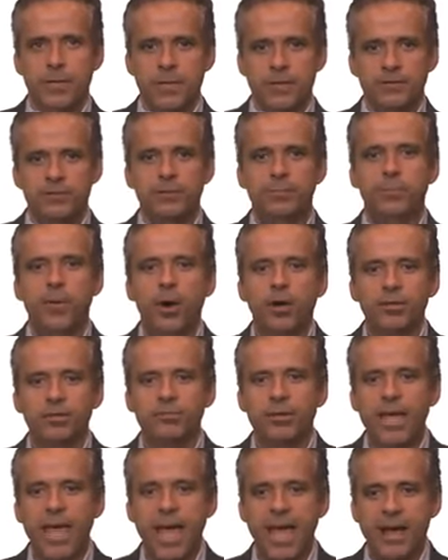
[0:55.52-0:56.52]
Suppose
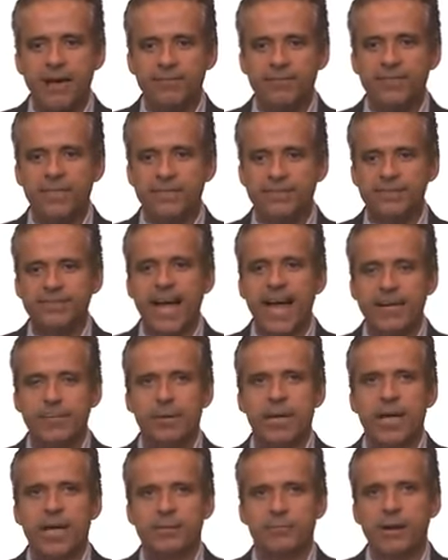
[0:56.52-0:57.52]
we have this
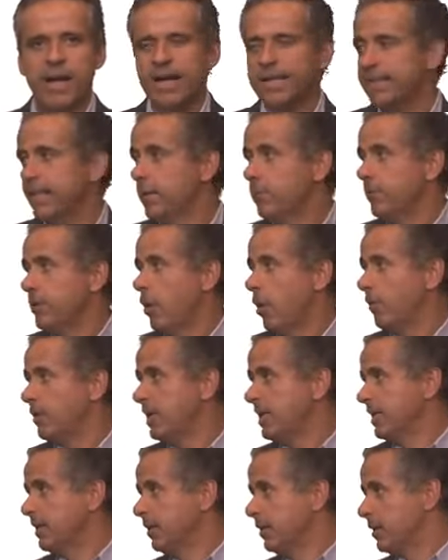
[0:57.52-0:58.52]
timeline, right? And we
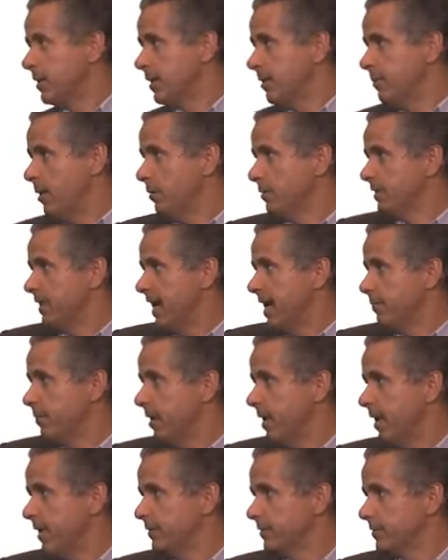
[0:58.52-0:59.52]
already learned about
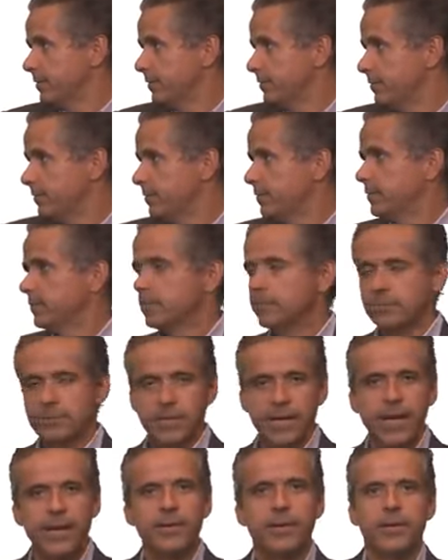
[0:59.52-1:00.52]
timelines,
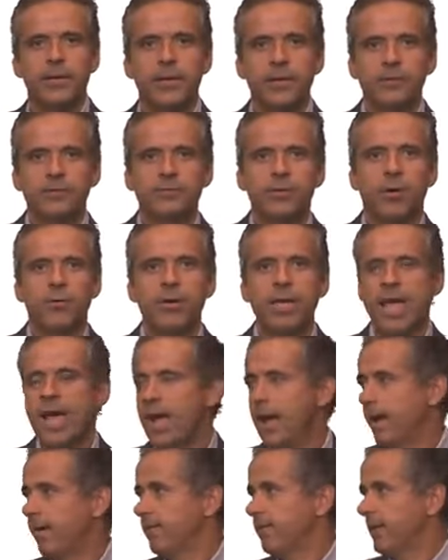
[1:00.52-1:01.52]
okay? So we
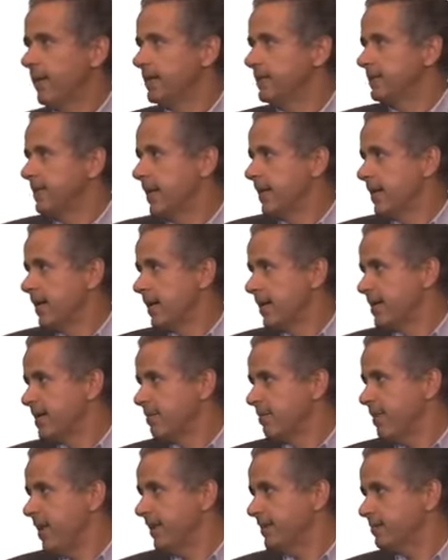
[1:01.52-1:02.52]
have an
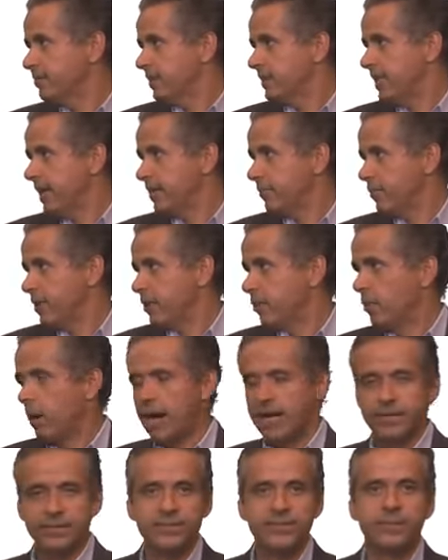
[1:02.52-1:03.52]
investment that
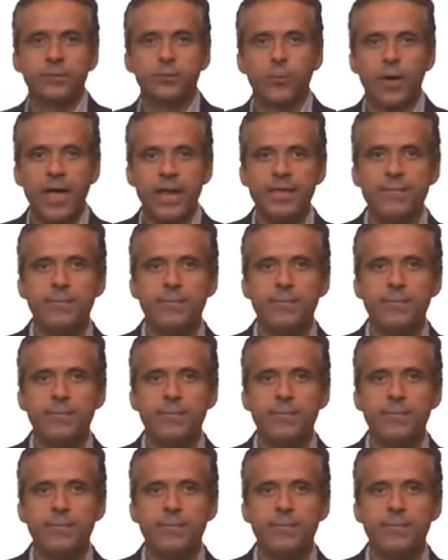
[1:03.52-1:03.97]
requires a $20